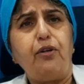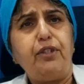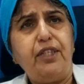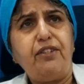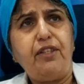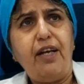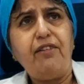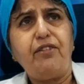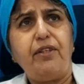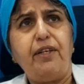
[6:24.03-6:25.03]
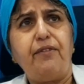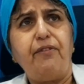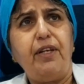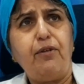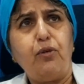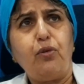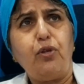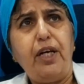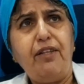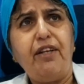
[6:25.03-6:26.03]
These tests, it
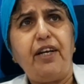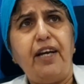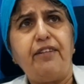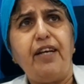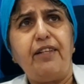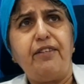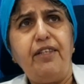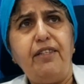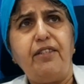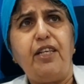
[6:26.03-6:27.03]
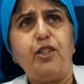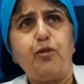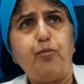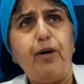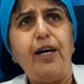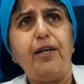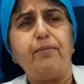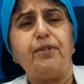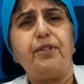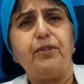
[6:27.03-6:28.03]
will indicate that these
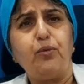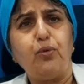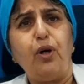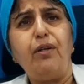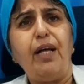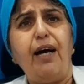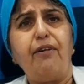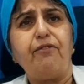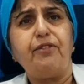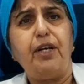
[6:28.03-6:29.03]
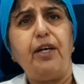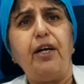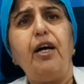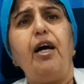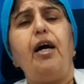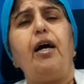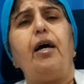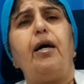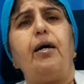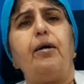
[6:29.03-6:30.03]
sperms do not have the
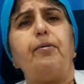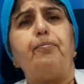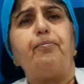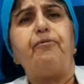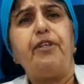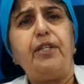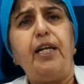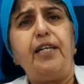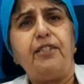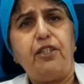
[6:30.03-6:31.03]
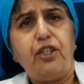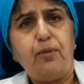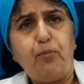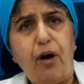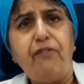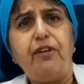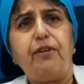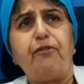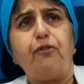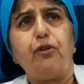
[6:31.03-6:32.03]
fertilization
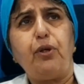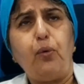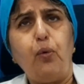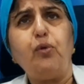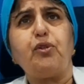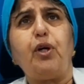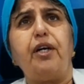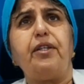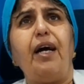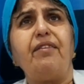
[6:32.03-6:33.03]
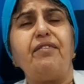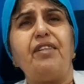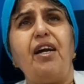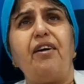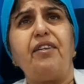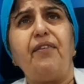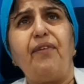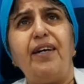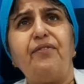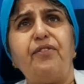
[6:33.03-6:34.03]
power for the oocyte, and they are the
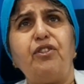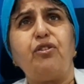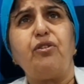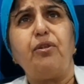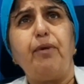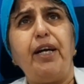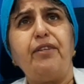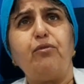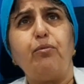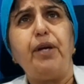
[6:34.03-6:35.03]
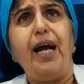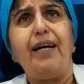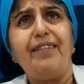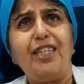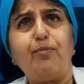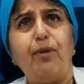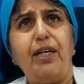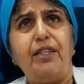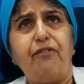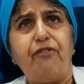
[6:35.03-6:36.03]
one which remain to be
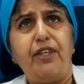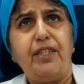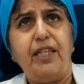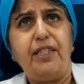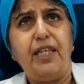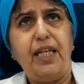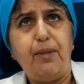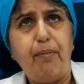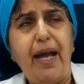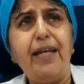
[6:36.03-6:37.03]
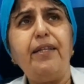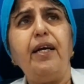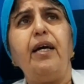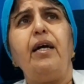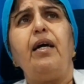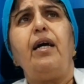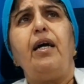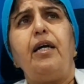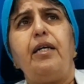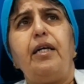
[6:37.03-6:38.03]
unexplained infertility in men.
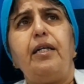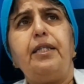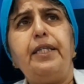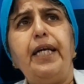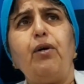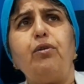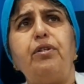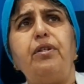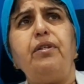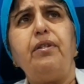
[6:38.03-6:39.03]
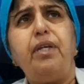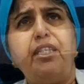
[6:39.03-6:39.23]
Nicotine,